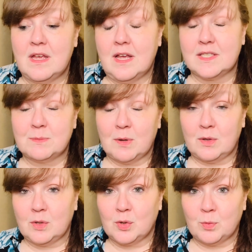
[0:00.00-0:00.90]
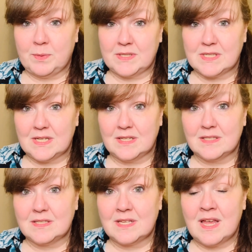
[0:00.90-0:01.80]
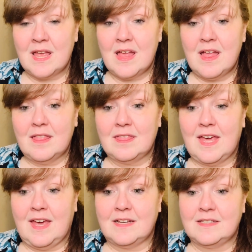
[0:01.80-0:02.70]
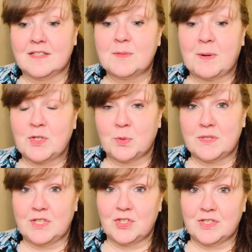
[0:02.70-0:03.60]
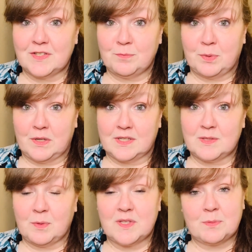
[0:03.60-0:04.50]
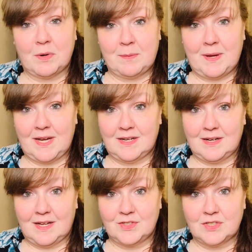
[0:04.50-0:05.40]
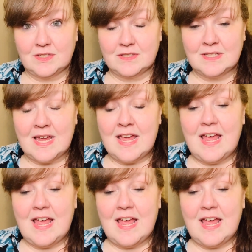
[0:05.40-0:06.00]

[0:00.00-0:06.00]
a small local business that does special editions of books with spray painted edges.